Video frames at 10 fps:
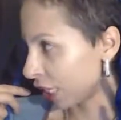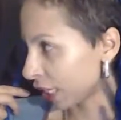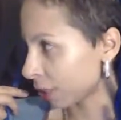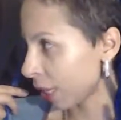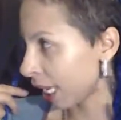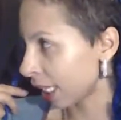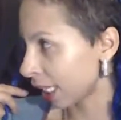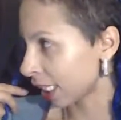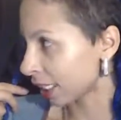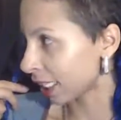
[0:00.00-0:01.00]
That's why
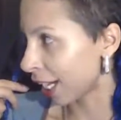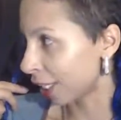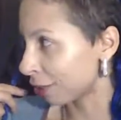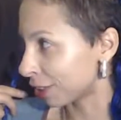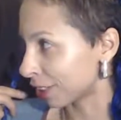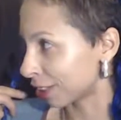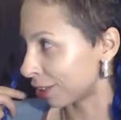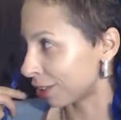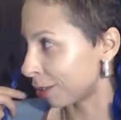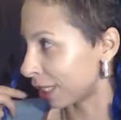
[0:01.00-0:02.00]
like TI users are so
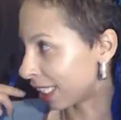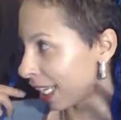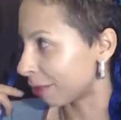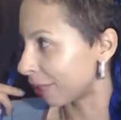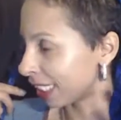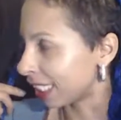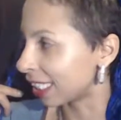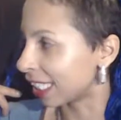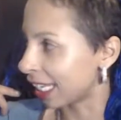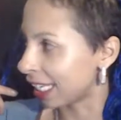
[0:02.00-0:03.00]
independent, like Wendy
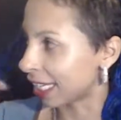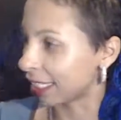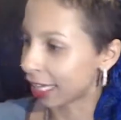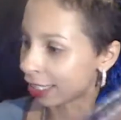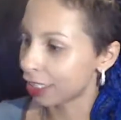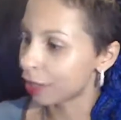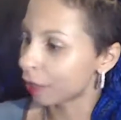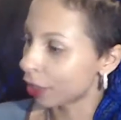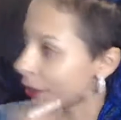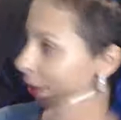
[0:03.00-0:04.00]
and like
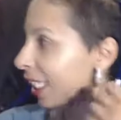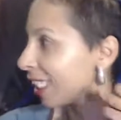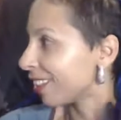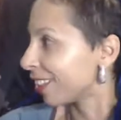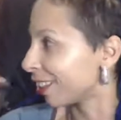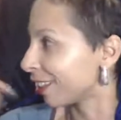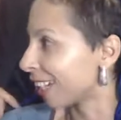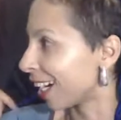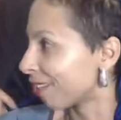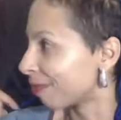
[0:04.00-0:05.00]
Louis, you
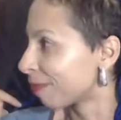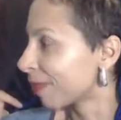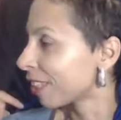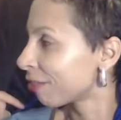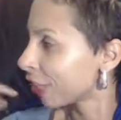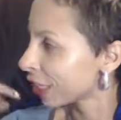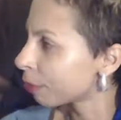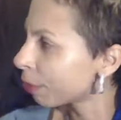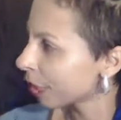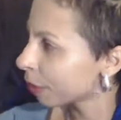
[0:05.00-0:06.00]
know, very
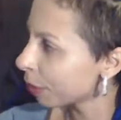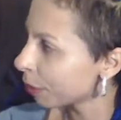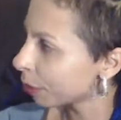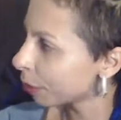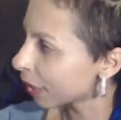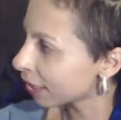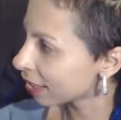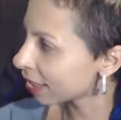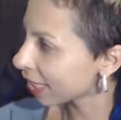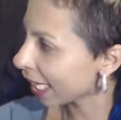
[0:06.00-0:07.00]
independent people,
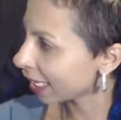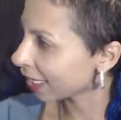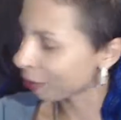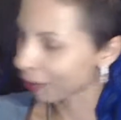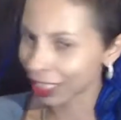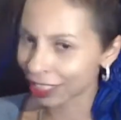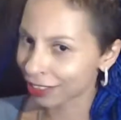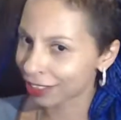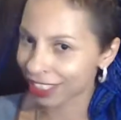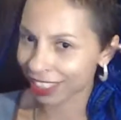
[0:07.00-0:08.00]
because like they want to
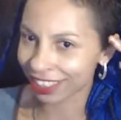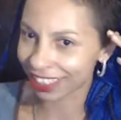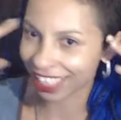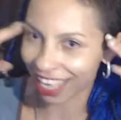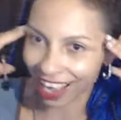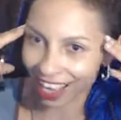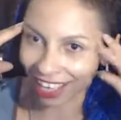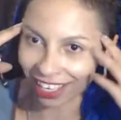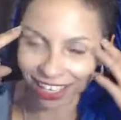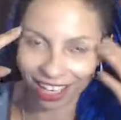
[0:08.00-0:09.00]
use their
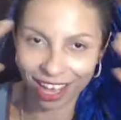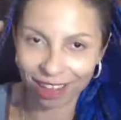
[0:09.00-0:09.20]
TI